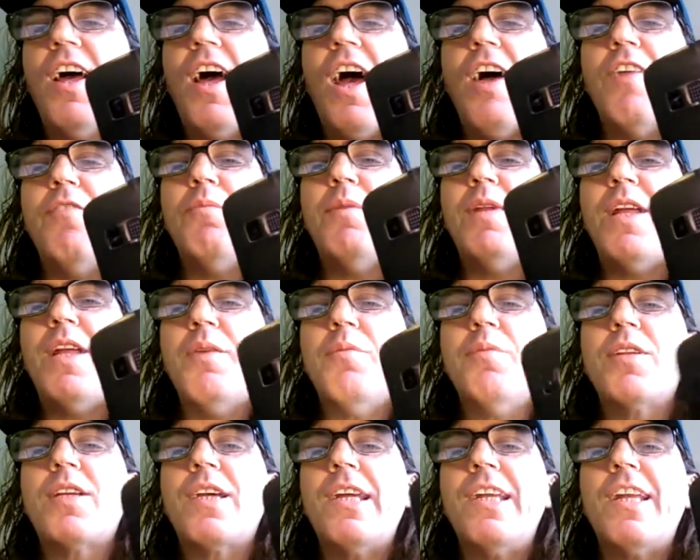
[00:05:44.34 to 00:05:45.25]
haven't been
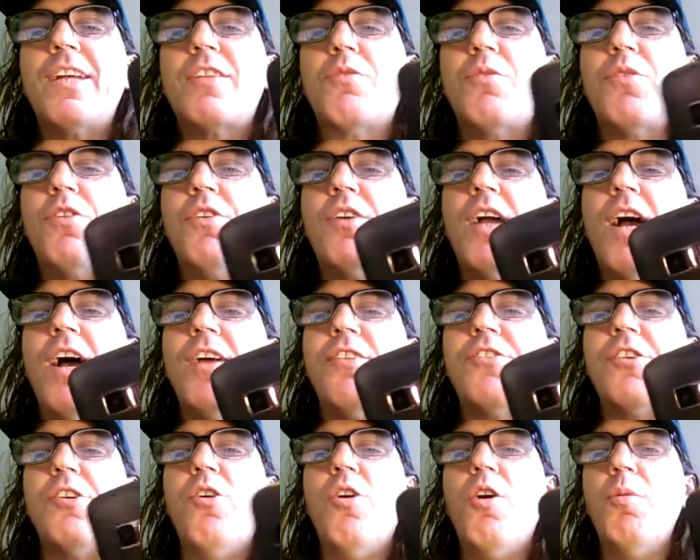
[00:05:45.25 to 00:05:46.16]
able to connect with you
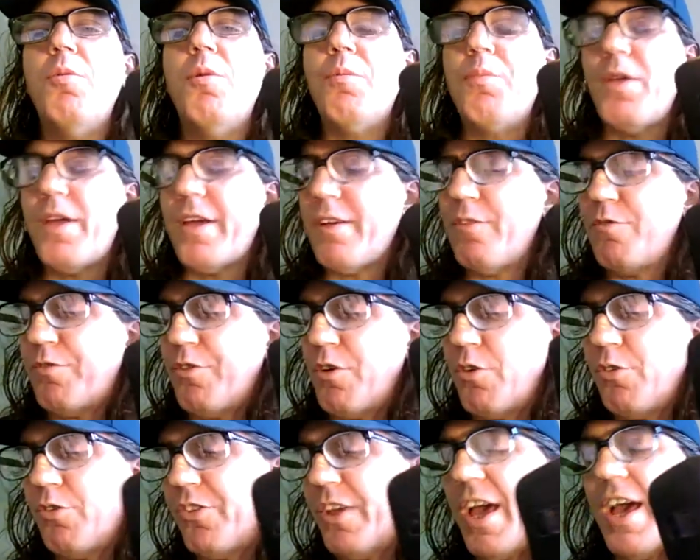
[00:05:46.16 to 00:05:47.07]
guys at all. I've been playing
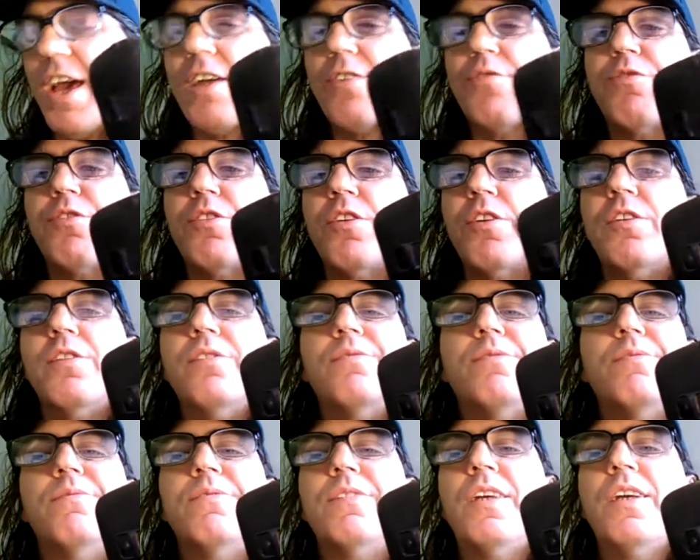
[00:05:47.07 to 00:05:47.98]
phone tag for
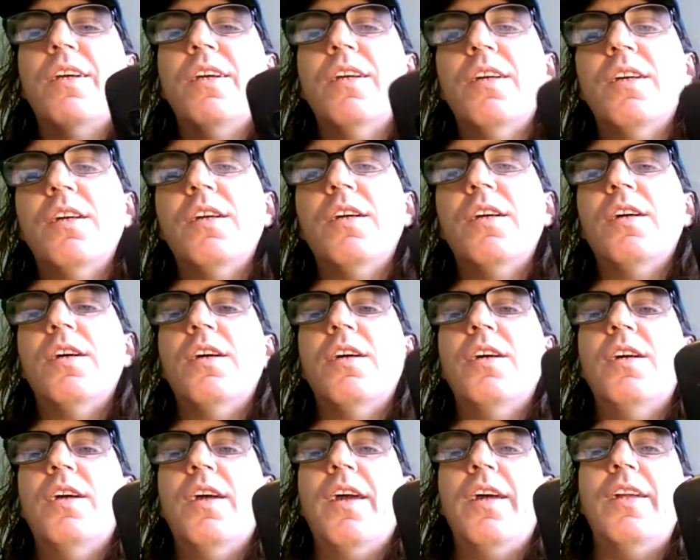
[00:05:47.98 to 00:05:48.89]

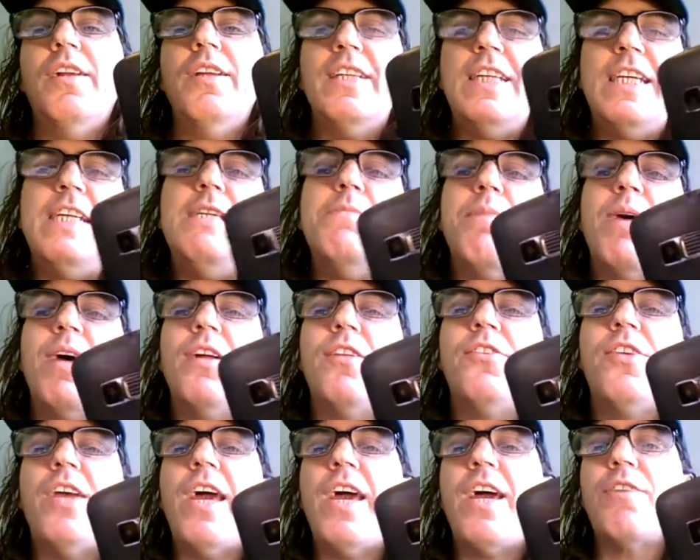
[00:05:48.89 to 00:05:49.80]
and an
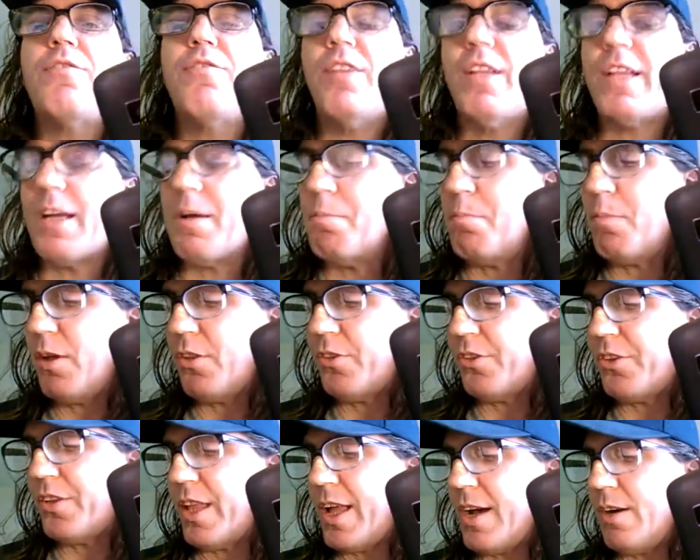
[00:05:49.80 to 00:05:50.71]
email tag for like a
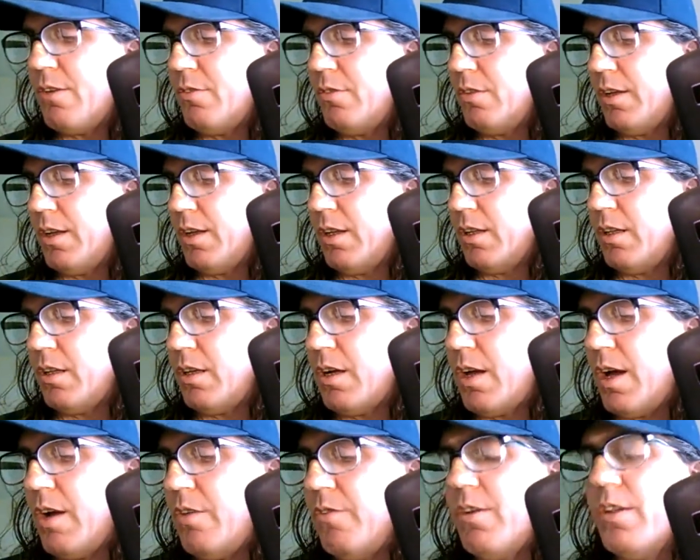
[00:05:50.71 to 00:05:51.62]
month now, and
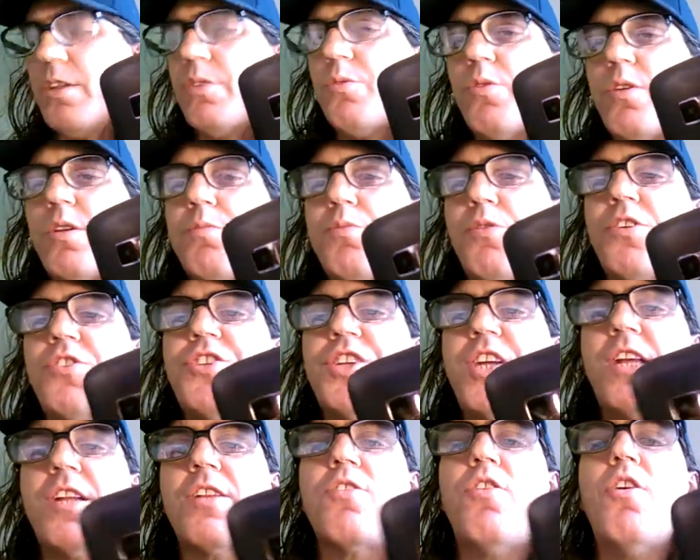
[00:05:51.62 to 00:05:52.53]
uh, I really would
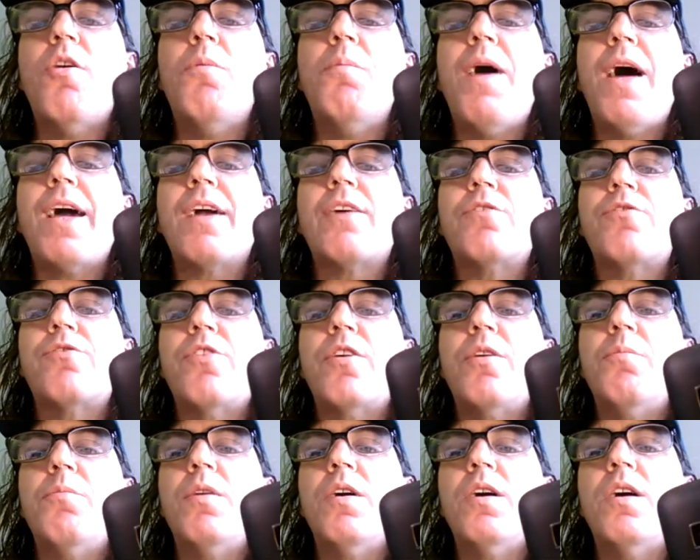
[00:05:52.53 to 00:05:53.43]
appreciate a call back
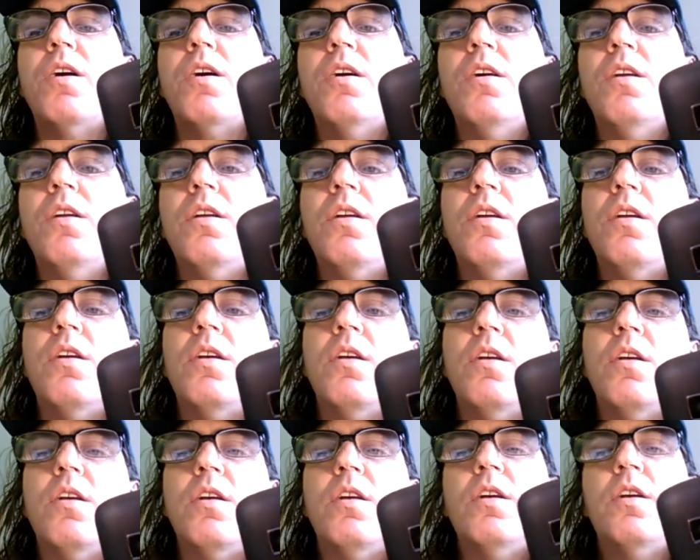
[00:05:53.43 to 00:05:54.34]
from uh,
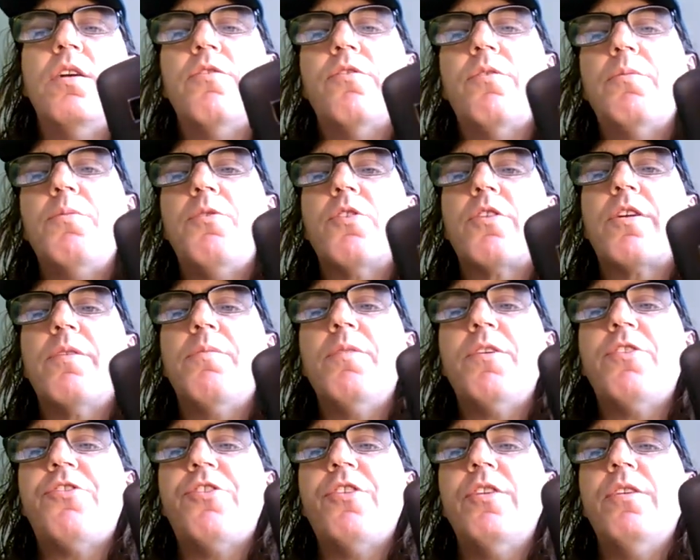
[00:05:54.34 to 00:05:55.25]
from your
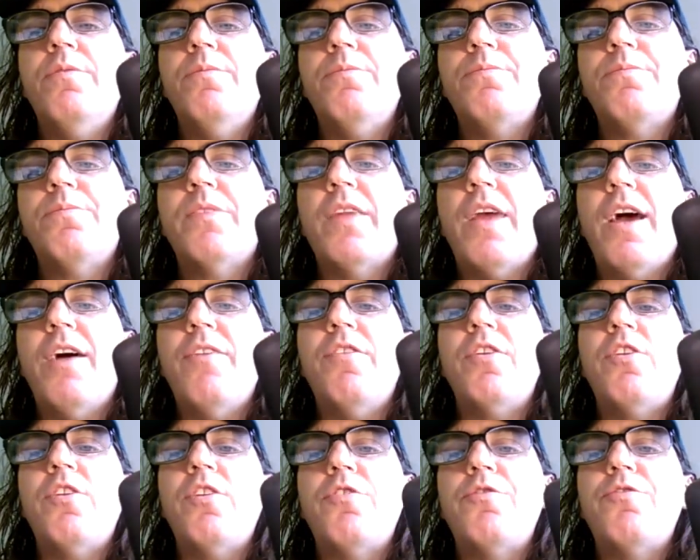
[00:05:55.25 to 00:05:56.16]
commission.
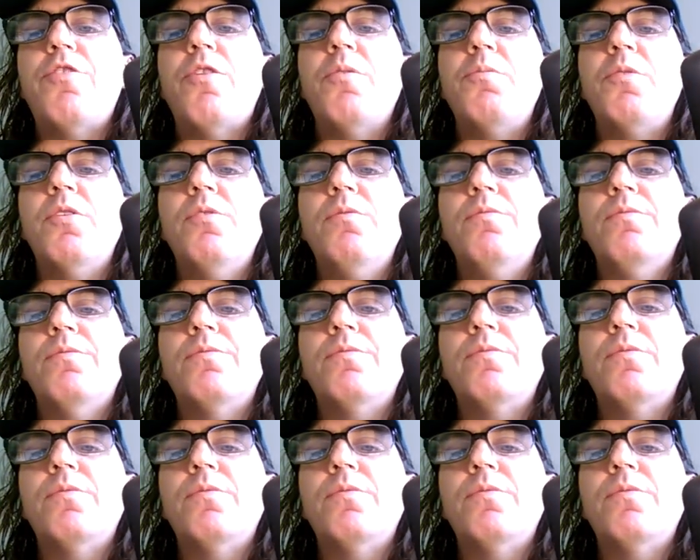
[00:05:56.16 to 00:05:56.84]
Haven't heard from you.